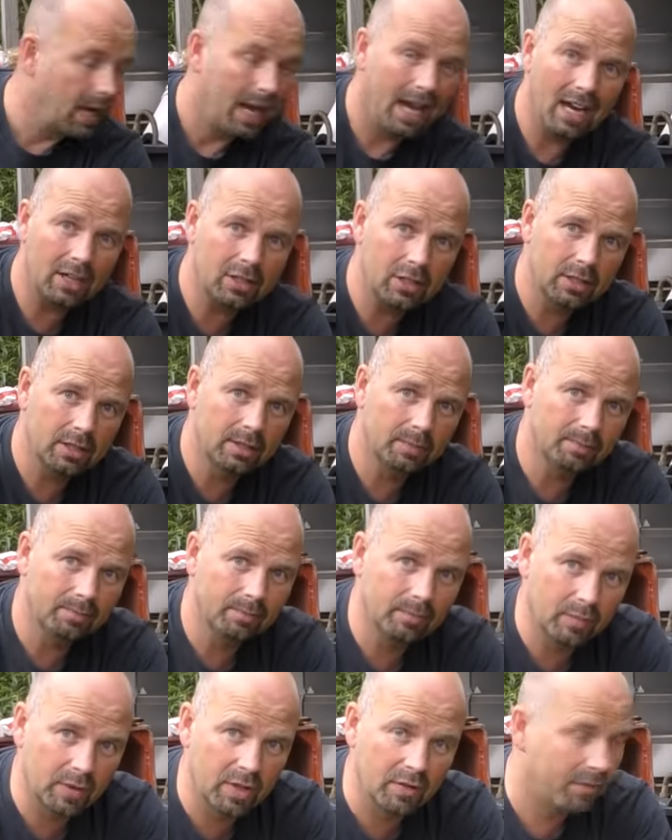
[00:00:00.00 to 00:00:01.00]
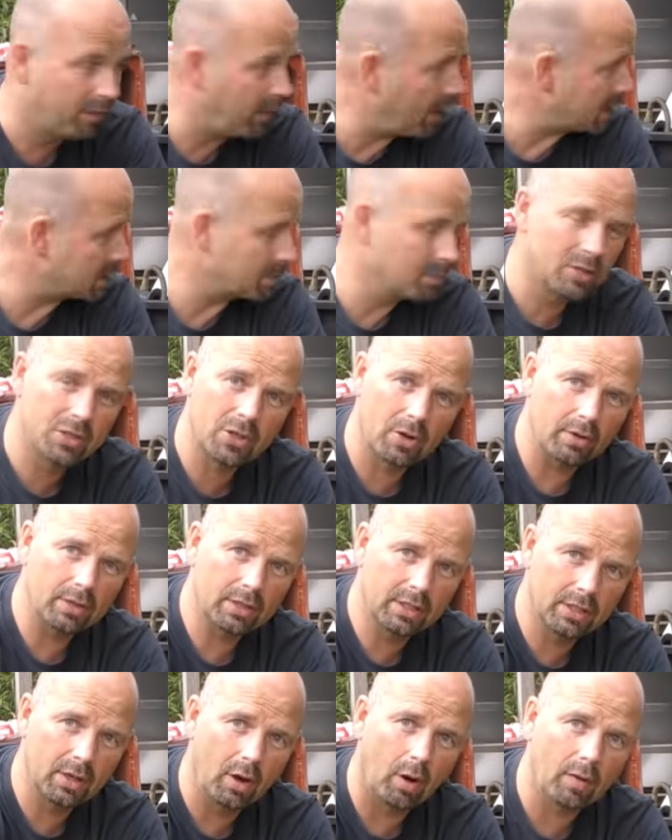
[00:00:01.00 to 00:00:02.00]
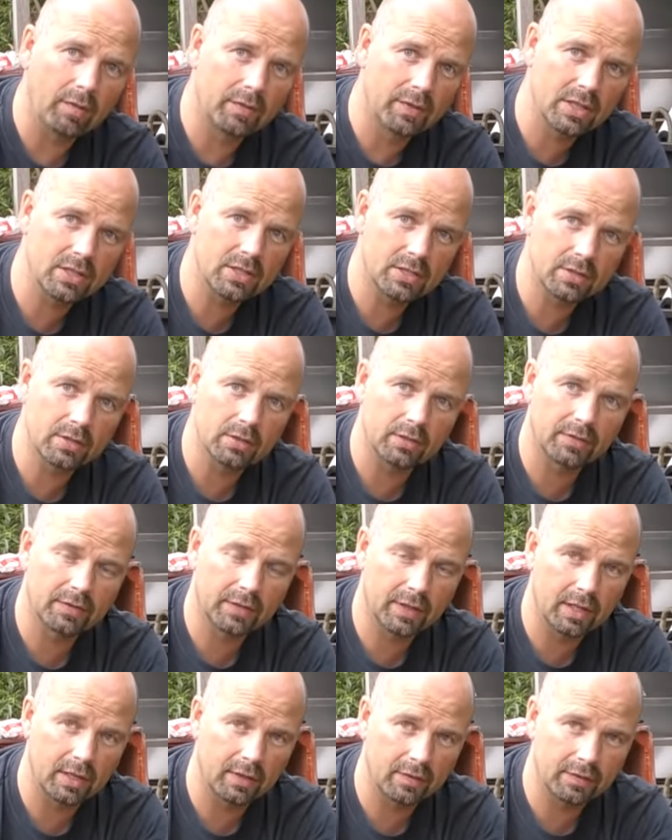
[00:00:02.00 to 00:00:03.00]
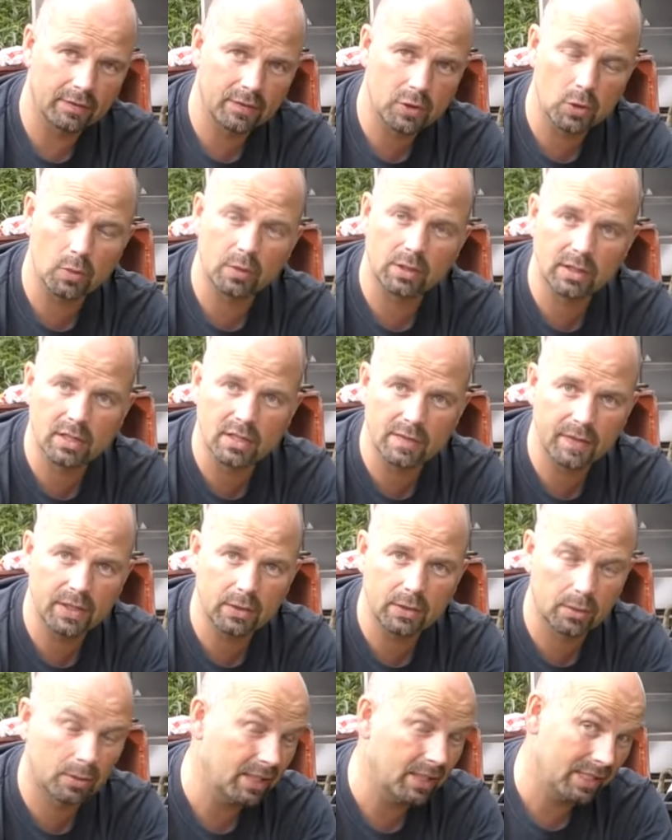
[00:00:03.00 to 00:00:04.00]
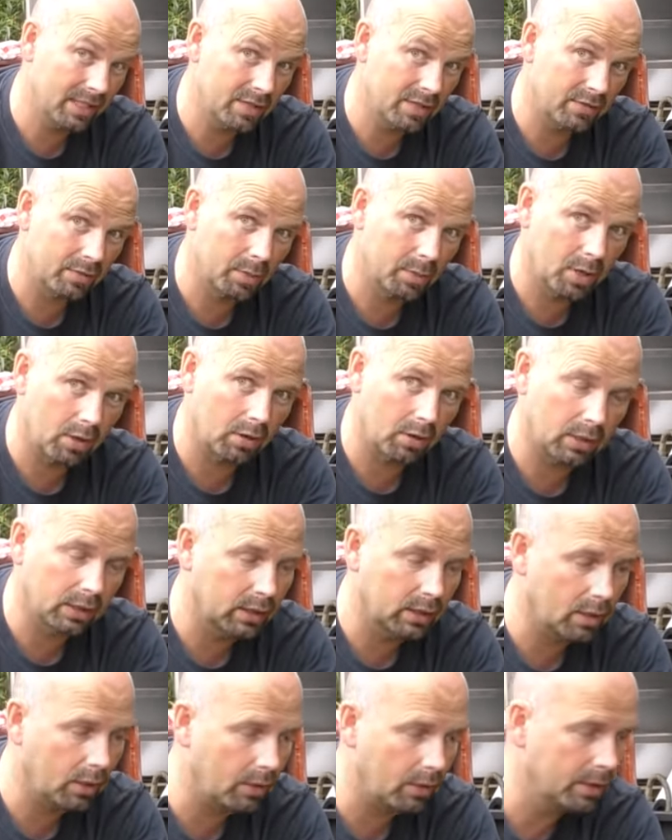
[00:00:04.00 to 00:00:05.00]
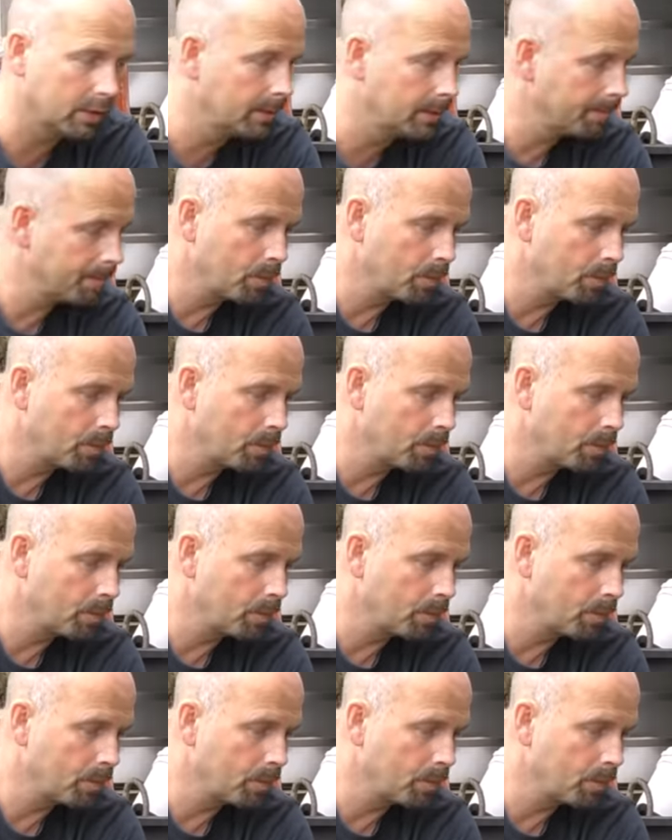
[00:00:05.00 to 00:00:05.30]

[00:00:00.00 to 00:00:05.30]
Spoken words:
Actually, the vast majority of this stuff that I've showed in this video is from Cockney Koi.